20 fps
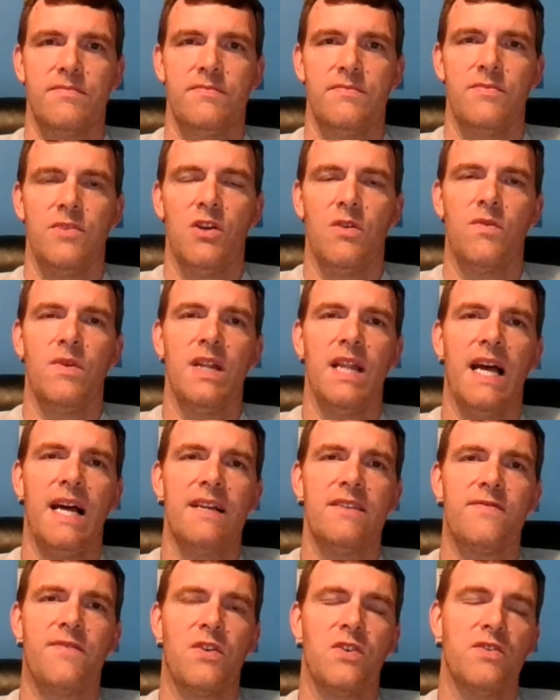We don't
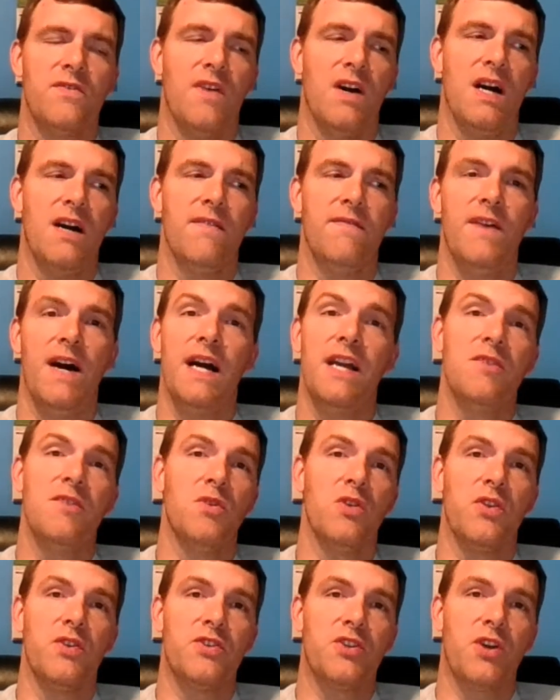realize, first of all, how
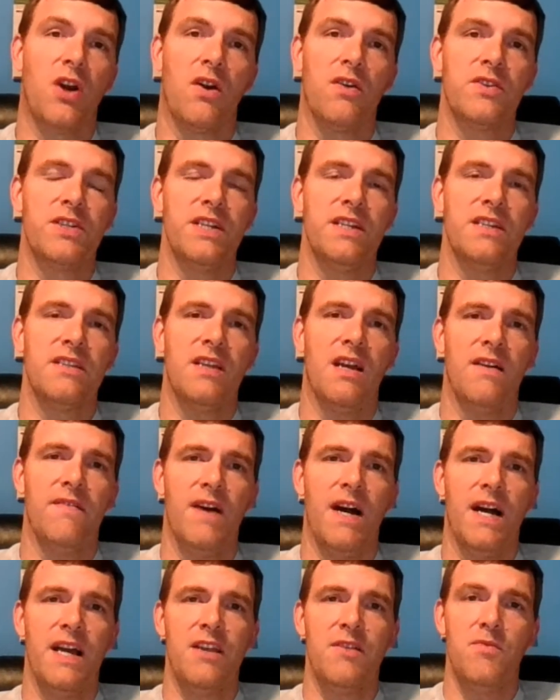valuable the church is, how
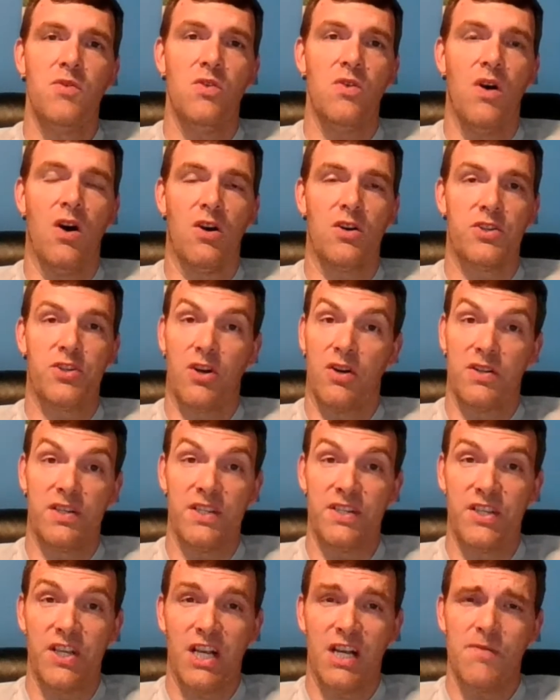valuable our church at
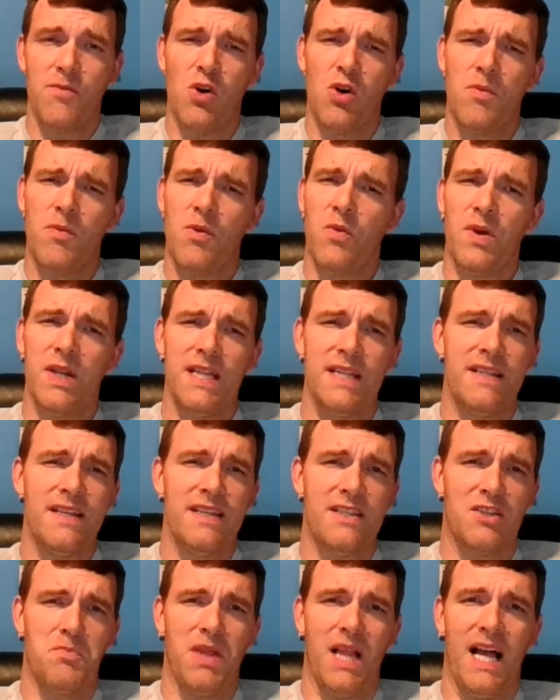Sycamore, but really
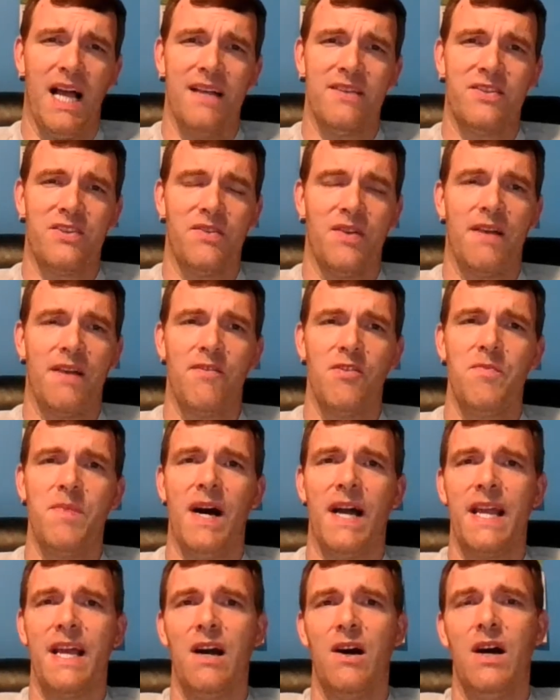this applies to
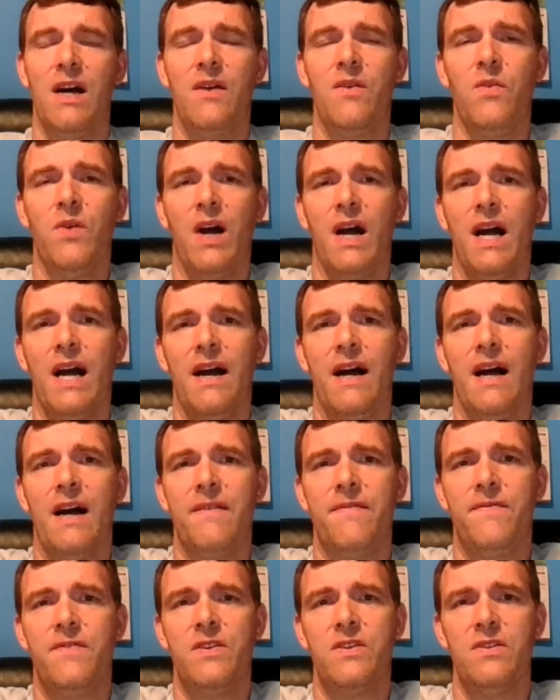everybody. I
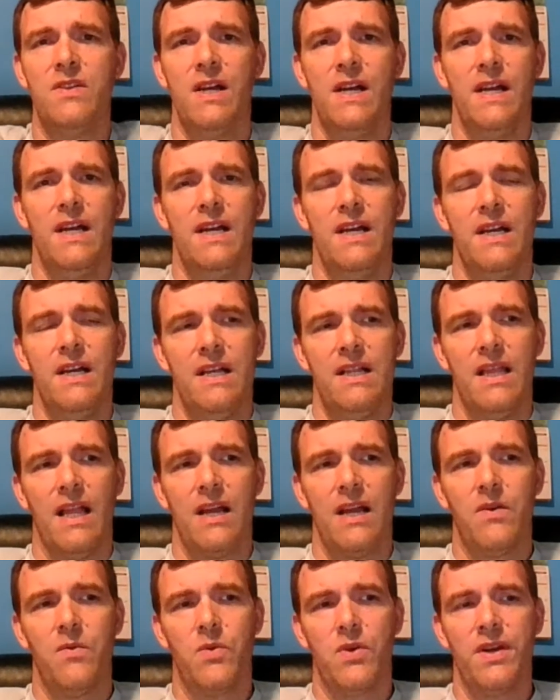feel
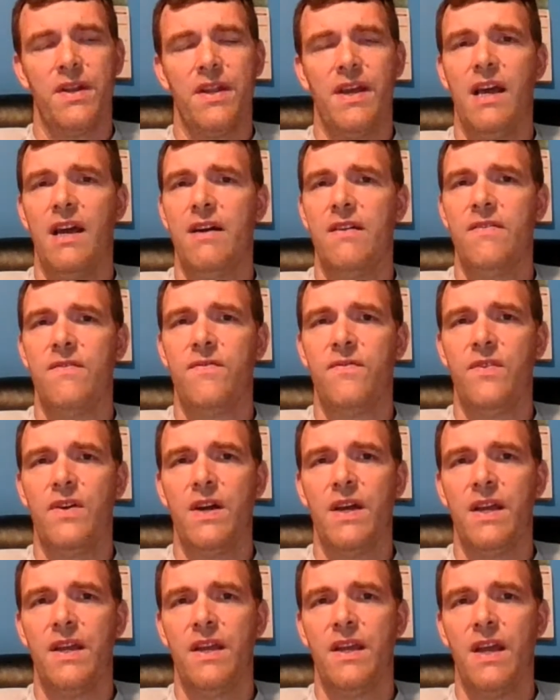like we're going to have
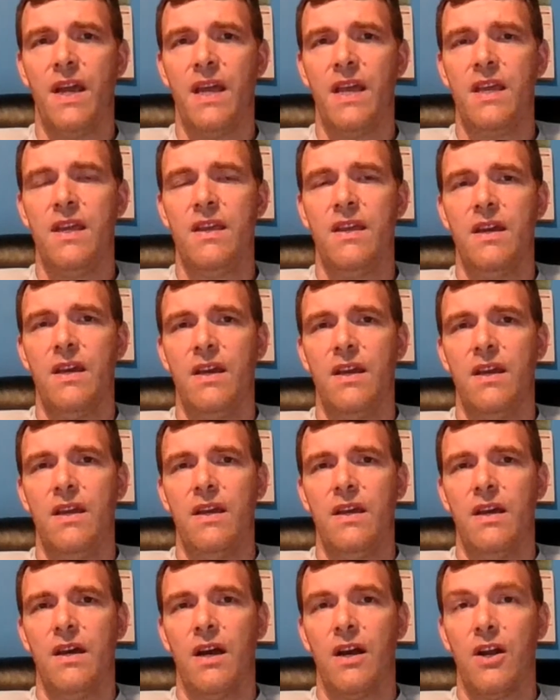a
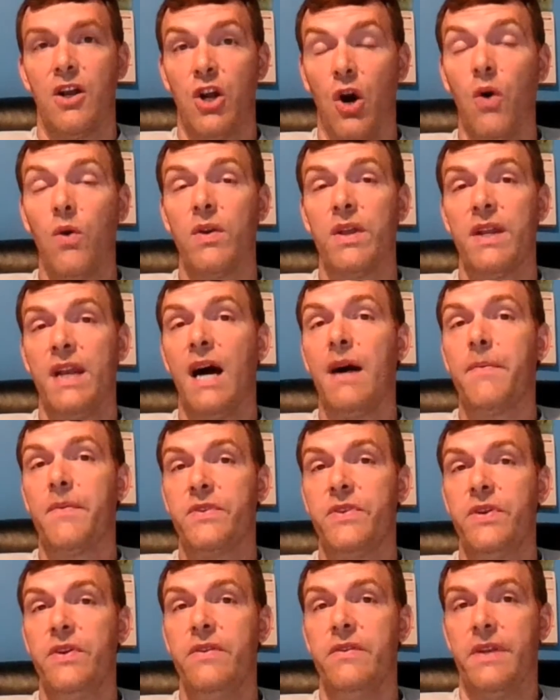golden
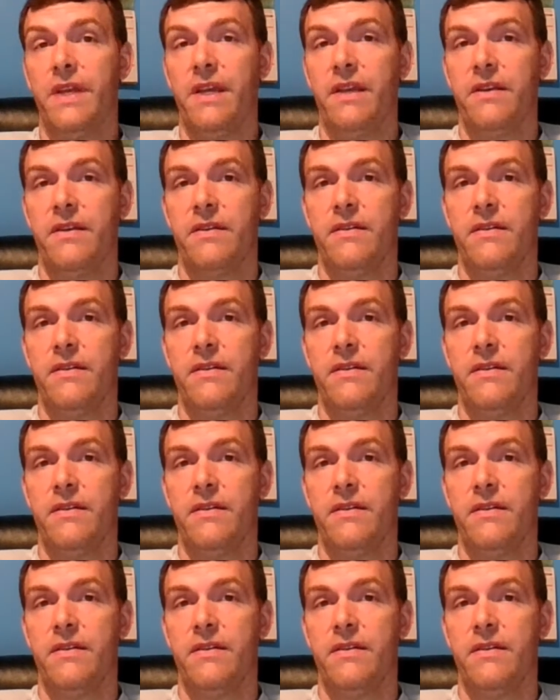opportunity,